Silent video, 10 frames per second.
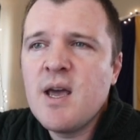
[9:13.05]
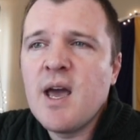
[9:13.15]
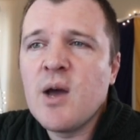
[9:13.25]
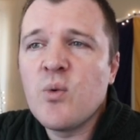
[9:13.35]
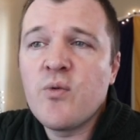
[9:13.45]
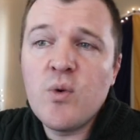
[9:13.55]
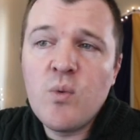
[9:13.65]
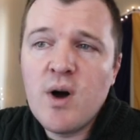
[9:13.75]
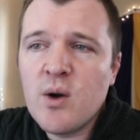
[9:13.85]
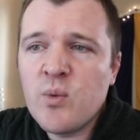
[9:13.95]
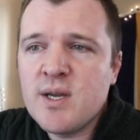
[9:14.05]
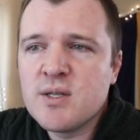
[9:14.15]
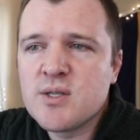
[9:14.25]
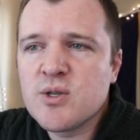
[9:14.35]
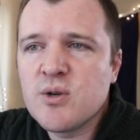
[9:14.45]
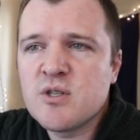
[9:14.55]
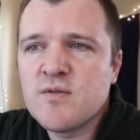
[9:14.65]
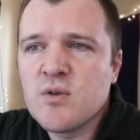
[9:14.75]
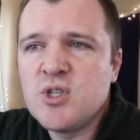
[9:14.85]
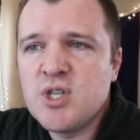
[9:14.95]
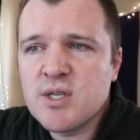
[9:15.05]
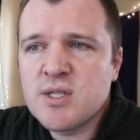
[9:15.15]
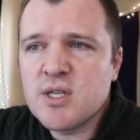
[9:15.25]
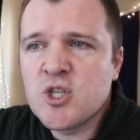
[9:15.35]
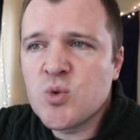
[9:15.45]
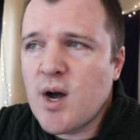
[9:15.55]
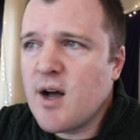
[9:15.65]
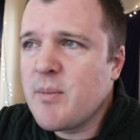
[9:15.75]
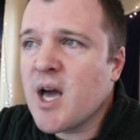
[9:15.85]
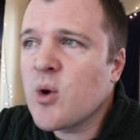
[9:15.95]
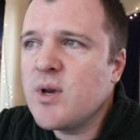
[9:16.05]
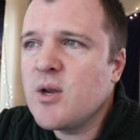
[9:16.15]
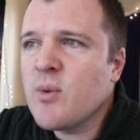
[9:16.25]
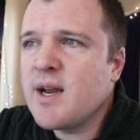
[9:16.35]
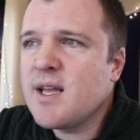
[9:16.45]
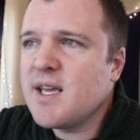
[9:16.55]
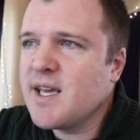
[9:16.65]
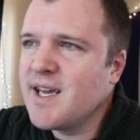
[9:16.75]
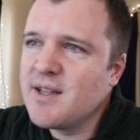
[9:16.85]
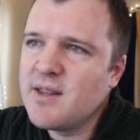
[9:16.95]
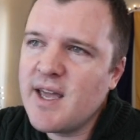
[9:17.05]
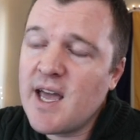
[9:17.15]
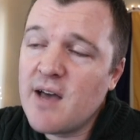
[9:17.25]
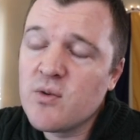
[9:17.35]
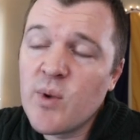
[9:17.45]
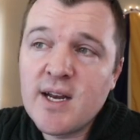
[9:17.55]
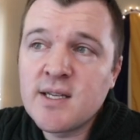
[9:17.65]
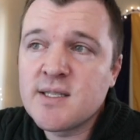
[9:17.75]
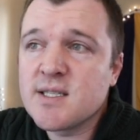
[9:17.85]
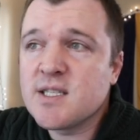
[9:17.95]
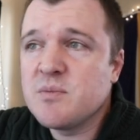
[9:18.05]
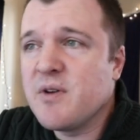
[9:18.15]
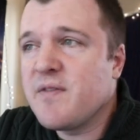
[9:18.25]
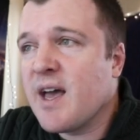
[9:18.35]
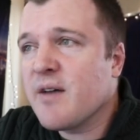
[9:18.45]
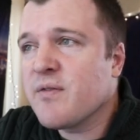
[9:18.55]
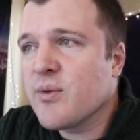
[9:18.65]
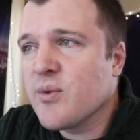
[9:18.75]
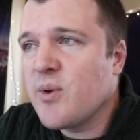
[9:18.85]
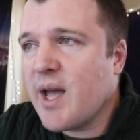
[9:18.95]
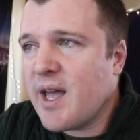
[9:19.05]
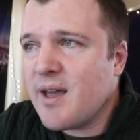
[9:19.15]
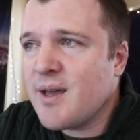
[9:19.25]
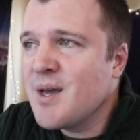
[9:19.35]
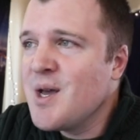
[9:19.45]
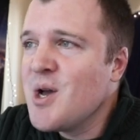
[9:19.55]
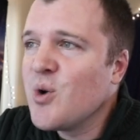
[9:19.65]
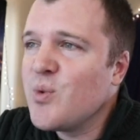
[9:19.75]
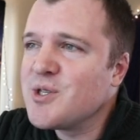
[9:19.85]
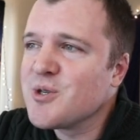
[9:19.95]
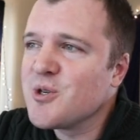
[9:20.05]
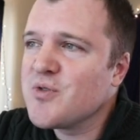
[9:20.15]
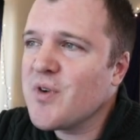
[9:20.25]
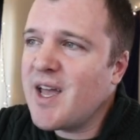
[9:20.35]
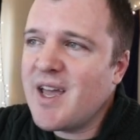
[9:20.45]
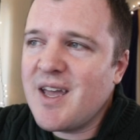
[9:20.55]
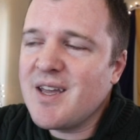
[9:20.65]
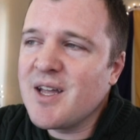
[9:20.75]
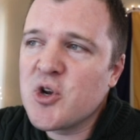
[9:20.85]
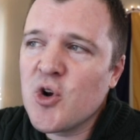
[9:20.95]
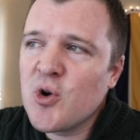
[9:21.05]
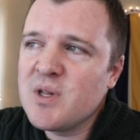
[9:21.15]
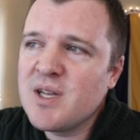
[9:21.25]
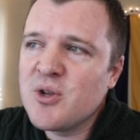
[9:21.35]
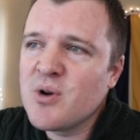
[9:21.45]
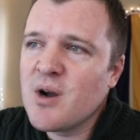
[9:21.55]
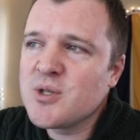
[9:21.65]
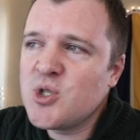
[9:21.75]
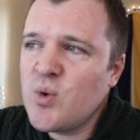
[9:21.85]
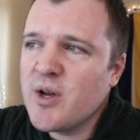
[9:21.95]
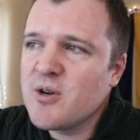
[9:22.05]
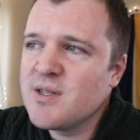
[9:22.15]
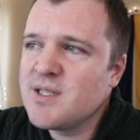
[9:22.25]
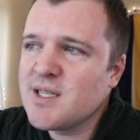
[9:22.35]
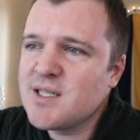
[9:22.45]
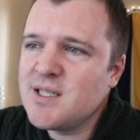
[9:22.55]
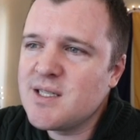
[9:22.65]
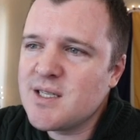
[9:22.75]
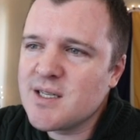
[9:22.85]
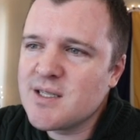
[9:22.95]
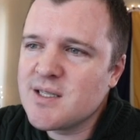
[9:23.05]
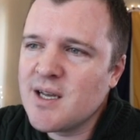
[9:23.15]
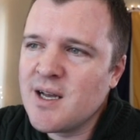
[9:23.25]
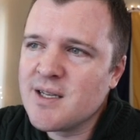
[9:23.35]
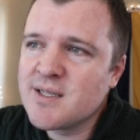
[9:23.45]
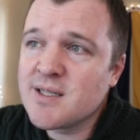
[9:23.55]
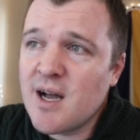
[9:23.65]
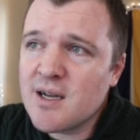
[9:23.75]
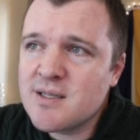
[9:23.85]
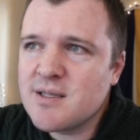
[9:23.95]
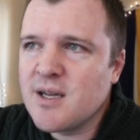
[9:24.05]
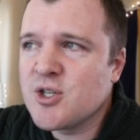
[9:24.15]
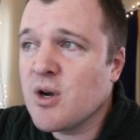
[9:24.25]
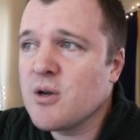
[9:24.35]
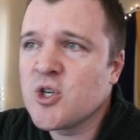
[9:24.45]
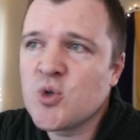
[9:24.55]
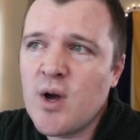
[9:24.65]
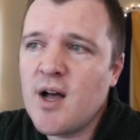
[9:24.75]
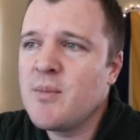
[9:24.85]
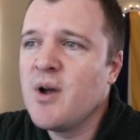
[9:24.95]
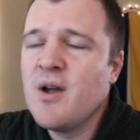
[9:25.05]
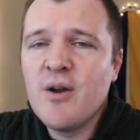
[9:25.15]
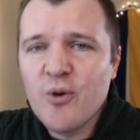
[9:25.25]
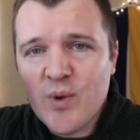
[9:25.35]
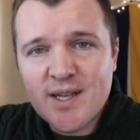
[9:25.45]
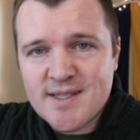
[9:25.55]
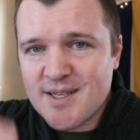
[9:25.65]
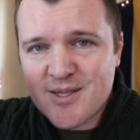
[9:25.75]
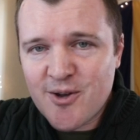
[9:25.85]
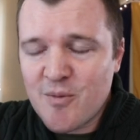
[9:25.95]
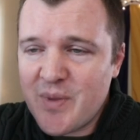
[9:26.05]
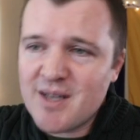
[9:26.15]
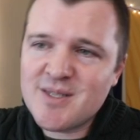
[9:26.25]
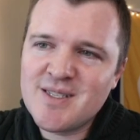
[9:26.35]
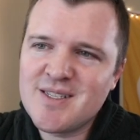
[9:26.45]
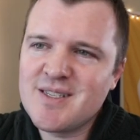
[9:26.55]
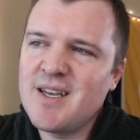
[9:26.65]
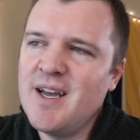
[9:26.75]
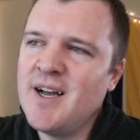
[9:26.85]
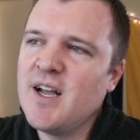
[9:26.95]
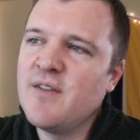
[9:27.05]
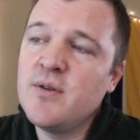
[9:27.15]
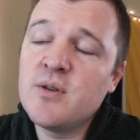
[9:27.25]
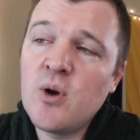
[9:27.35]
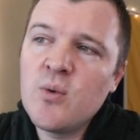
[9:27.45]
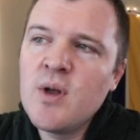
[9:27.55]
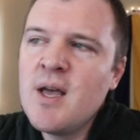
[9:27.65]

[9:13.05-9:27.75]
And if we want, we can search for just Schwab equity rating, and they have a rating system of F through A. We search for A, and currently there are two hundred sixty-six uh, stocks that Charles Schwab rates as their best. Uh, if you don't